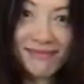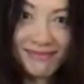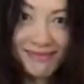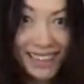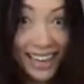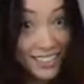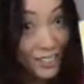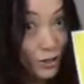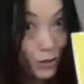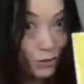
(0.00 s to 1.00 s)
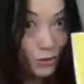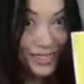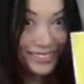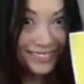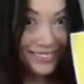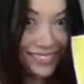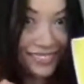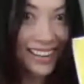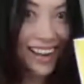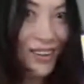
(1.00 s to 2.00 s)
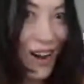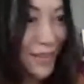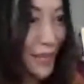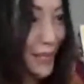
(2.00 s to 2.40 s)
That's a good woman. Half of you